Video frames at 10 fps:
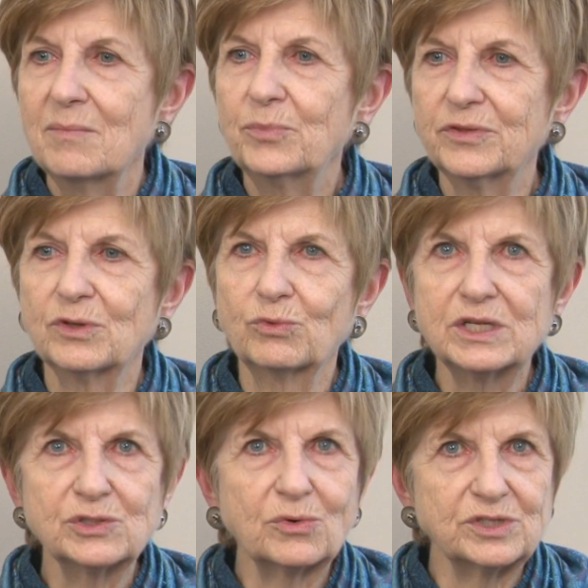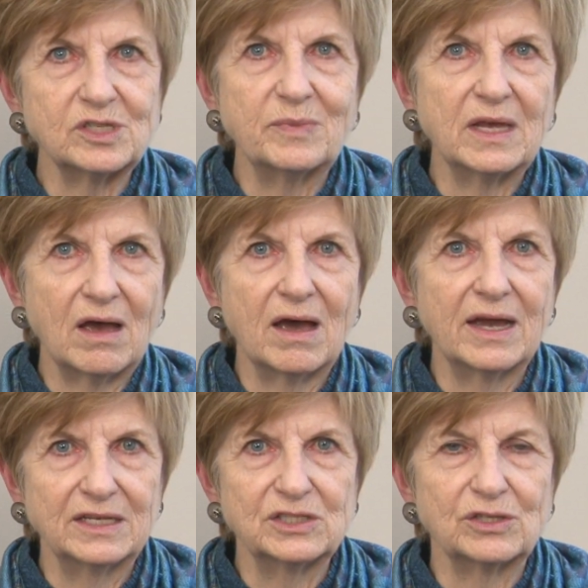put the resources
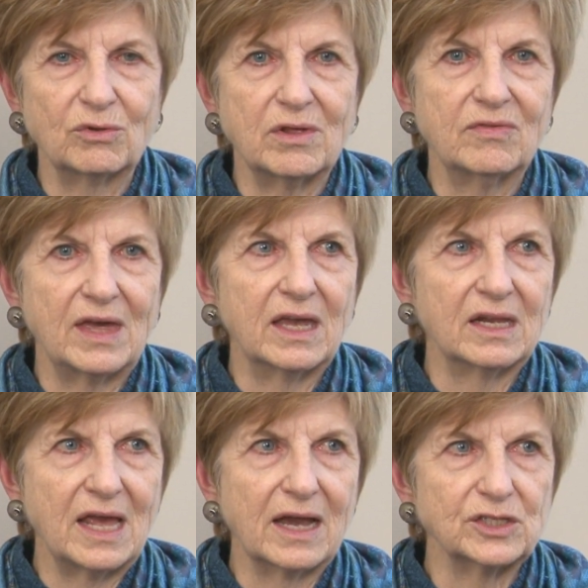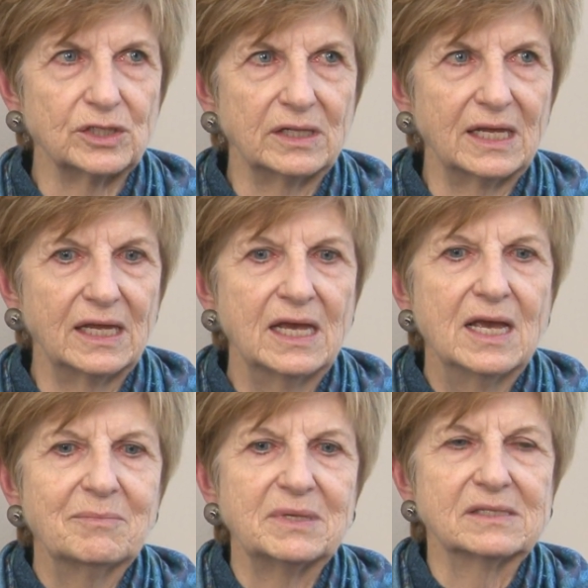behind so that they can actually
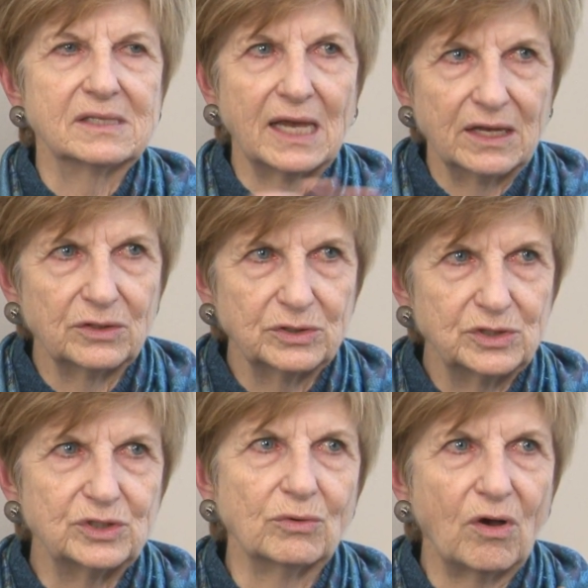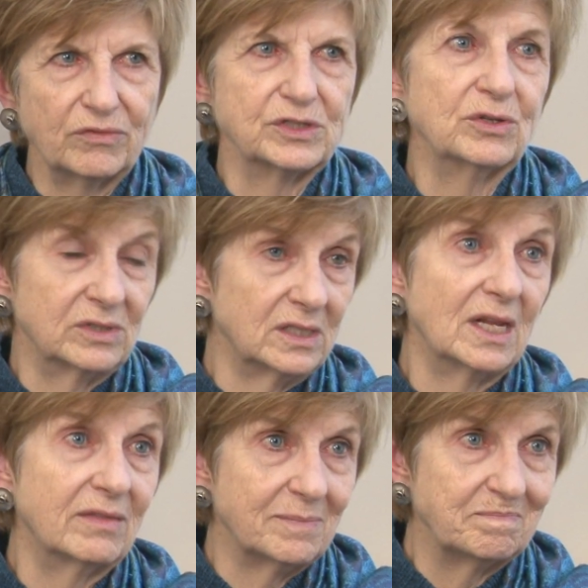be scaled to all the students that
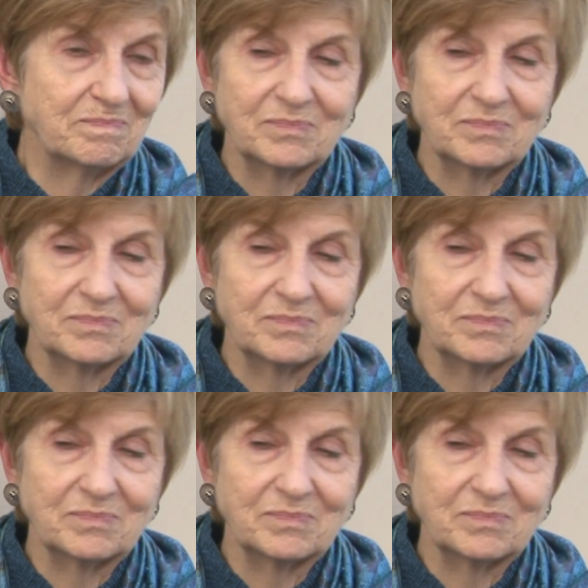need them.